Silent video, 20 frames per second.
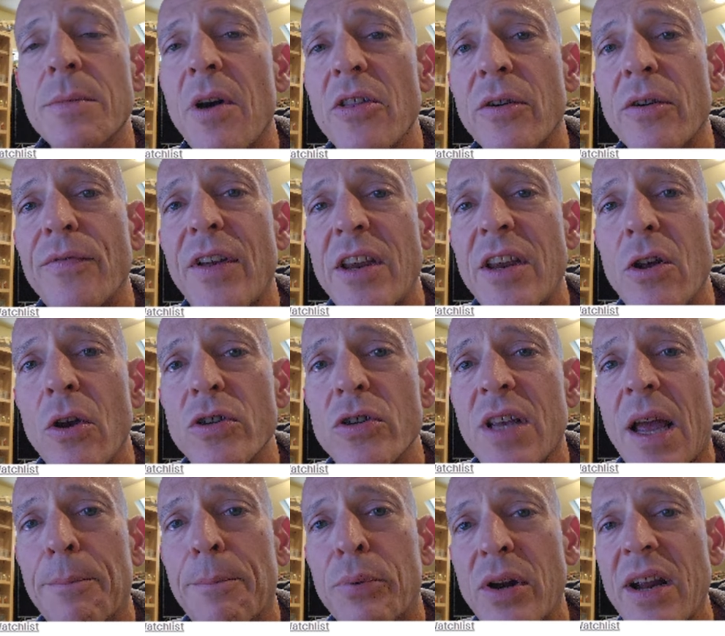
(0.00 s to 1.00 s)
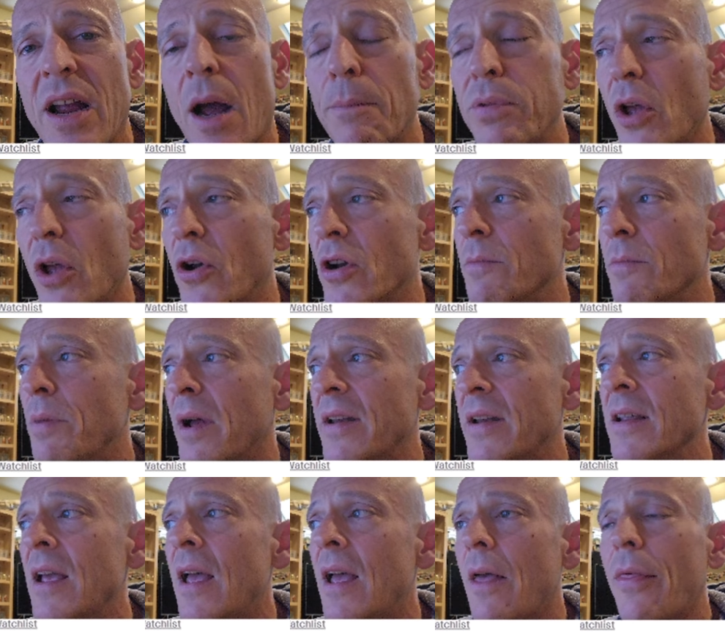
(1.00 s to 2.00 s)
some other videos I pre-uploaded.
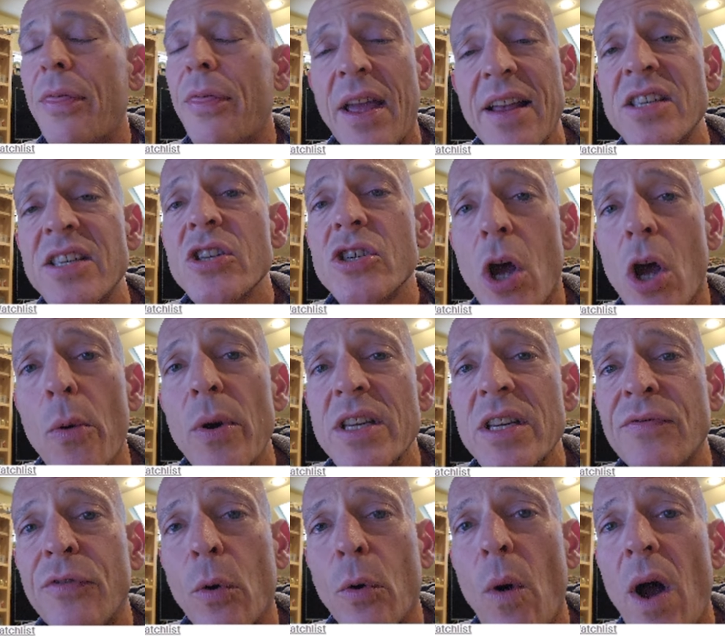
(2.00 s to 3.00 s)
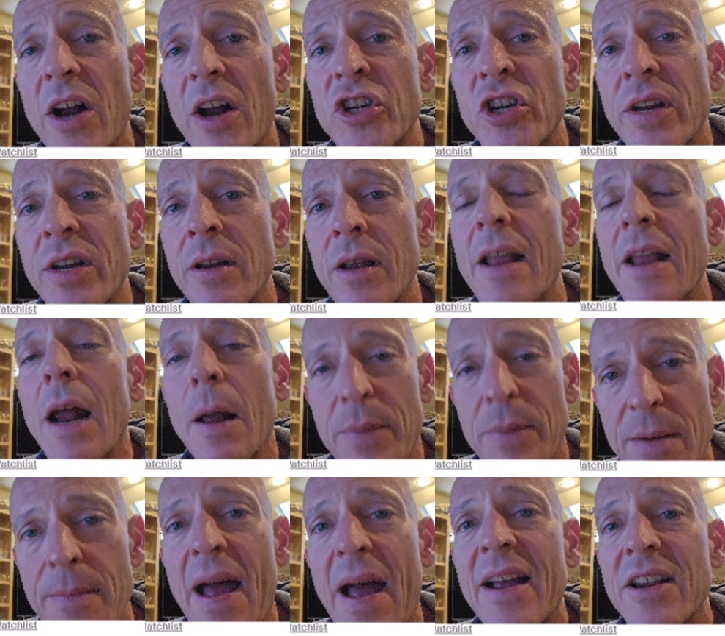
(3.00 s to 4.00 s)
But thanks as always for watching, and I'll
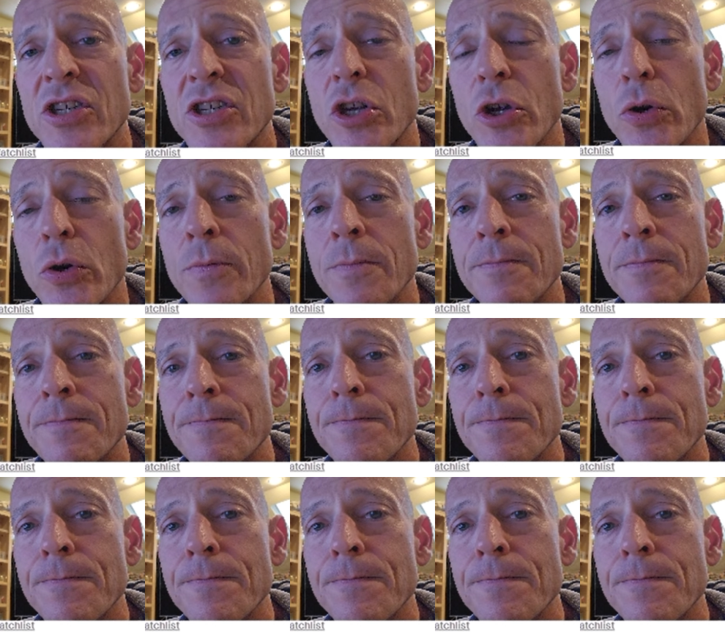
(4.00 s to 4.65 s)
be back soon.